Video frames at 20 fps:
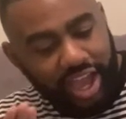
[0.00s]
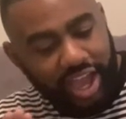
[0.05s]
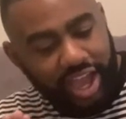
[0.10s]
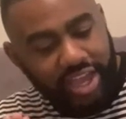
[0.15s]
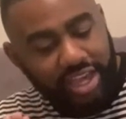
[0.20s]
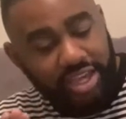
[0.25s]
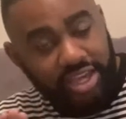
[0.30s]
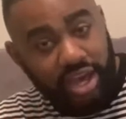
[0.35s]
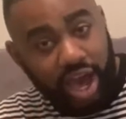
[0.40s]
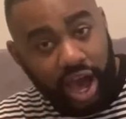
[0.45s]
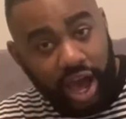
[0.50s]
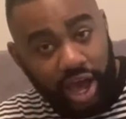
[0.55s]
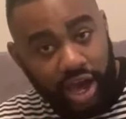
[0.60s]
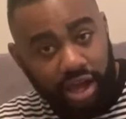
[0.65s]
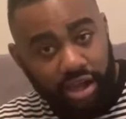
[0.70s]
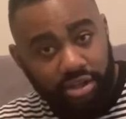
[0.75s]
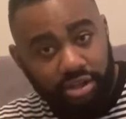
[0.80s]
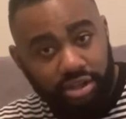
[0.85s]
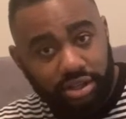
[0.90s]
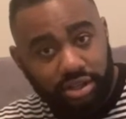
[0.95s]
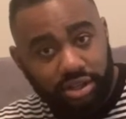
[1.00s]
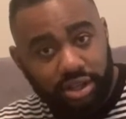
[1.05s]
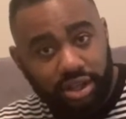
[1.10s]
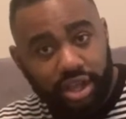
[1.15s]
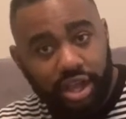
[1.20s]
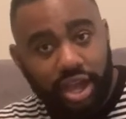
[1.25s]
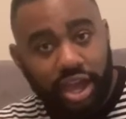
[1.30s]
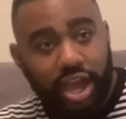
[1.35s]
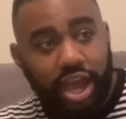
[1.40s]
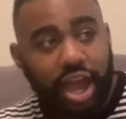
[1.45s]
Y'all,
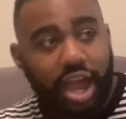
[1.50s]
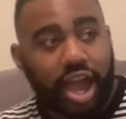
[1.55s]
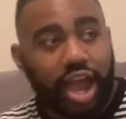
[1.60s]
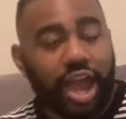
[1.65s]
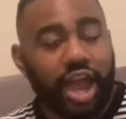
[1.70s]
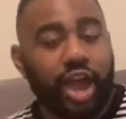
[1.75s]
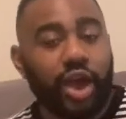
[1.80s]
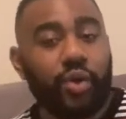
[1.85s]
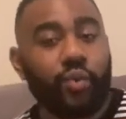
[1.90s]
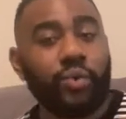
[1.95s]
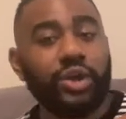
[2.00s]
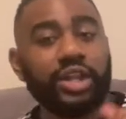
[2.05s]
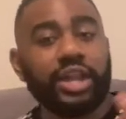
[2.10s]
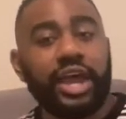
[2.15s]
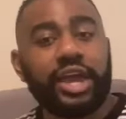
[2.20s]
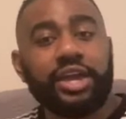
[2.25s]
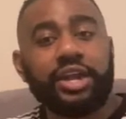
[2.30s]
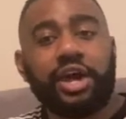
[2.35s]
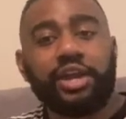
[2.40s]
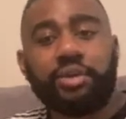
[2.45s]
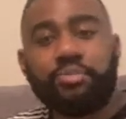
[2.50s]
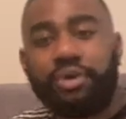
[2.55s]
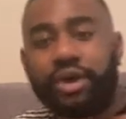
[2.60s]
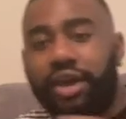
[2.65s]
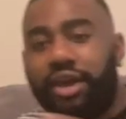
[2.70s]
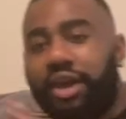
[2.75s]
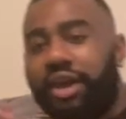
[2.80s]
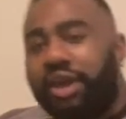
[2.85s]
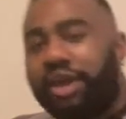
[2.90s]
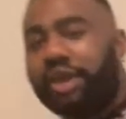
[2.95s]
we laying on the
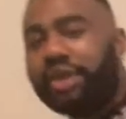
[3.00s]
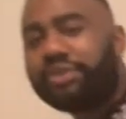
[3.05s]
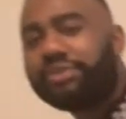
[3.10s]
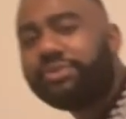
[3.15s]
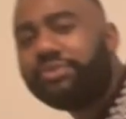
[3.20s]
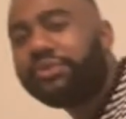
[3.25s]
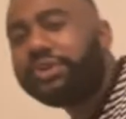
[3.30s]
bed.